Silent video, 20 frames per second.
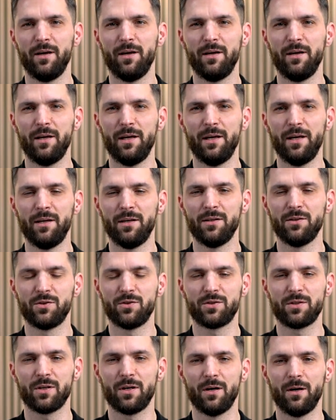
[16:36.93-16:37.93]

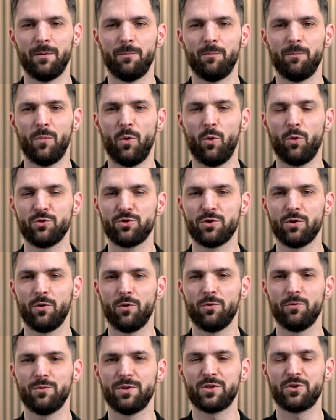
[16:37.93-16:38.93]
is
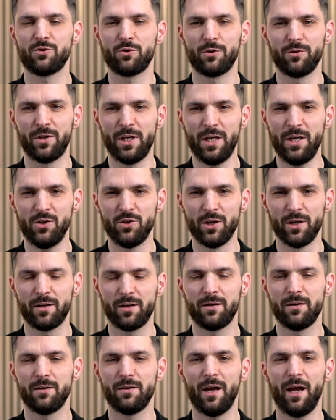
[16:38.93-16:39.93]
also
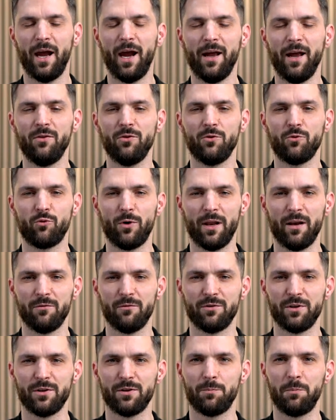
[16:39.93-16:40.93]
strategic and
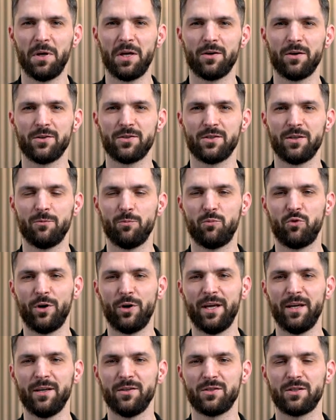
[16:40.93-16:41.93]
relevant because it
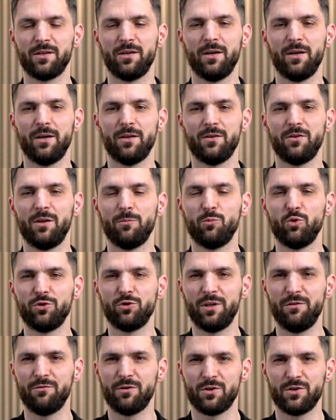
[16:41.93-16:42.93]
brings the
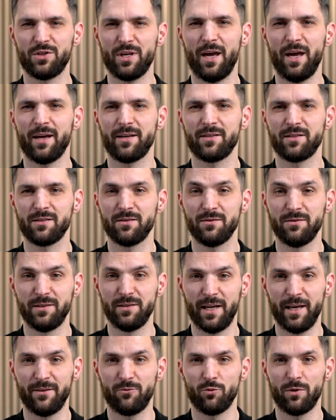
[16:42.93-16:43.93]
MultiversX
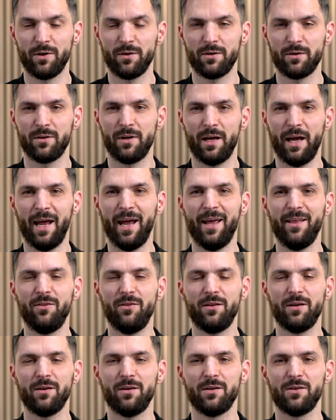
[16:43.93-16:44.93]
network
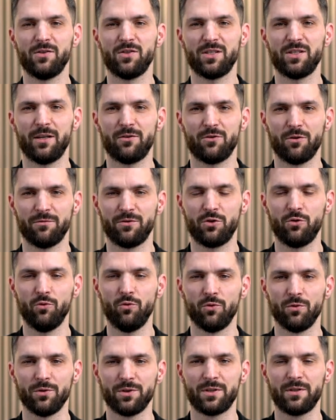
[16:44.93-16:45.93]
and set of
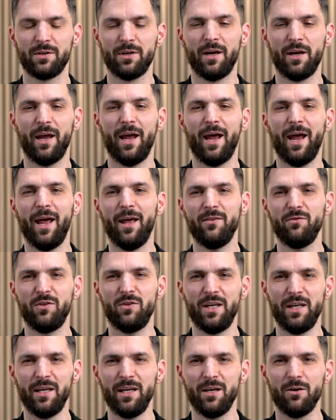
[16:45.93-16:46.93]
tools and
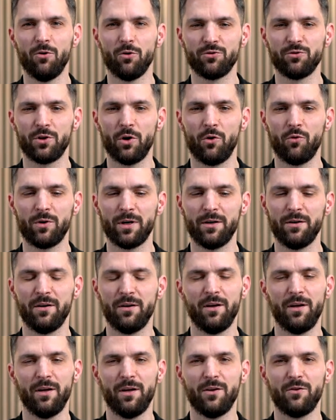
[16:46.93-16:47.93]
the Eagle token
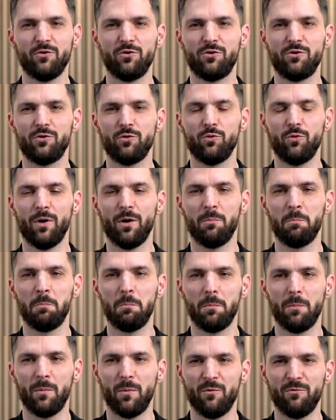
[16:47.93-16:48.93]
to a
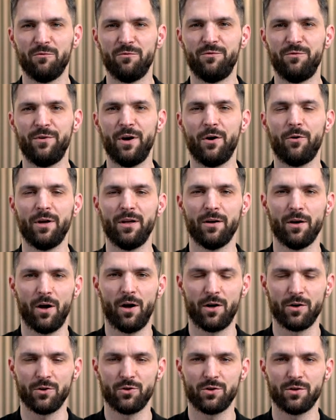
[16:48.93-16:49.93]
very
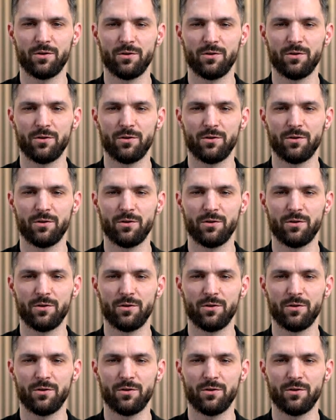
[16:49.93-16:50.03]
large